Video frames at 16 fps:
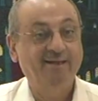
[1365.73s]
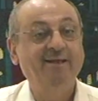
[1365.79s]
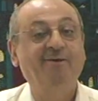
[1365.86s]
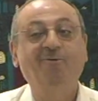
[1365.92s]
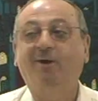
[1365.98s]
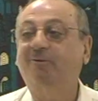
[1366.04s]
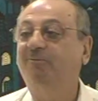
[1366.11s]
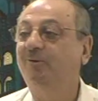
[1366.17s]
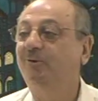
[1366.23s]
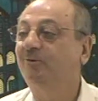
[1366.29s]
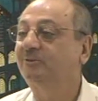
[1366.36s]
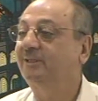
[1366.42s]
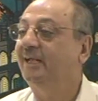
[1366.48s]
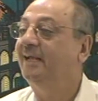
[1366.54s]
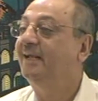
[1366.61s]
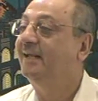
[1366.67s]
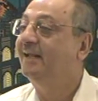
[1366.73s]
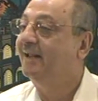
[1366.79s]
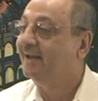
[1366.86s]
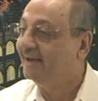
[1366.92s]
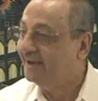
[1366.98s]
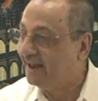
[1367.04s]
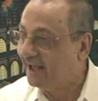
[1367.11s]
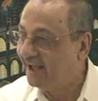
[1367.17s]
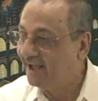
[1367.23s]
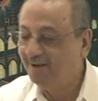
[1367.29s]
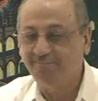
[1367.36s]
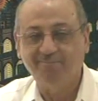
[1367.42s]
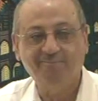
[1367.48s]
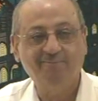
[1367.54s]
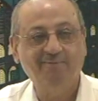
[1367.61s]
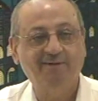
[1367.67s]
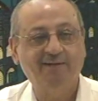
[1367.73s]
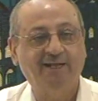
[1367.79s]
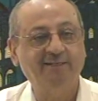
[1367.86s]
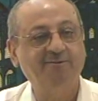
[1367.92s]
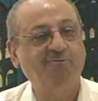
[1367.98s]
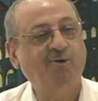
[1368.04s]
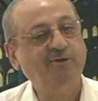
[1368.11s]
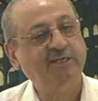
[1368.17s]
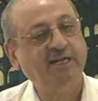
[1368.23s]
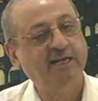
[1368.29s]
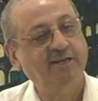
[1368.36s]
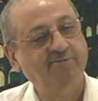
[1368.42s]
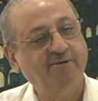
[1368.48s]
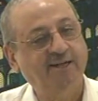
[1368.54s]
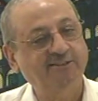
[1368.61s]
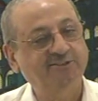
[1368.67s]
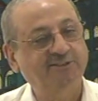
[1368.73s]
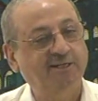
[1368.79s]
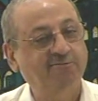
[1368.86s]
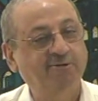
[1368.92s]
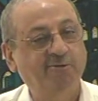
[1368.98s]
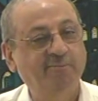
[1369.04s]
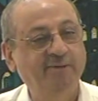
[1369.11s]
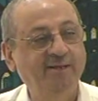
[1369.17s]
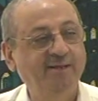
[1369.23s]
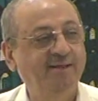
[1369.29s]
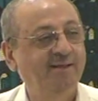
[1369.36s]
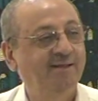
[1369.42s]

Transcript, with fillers: What will you say? Naam. And what kind of answer will be?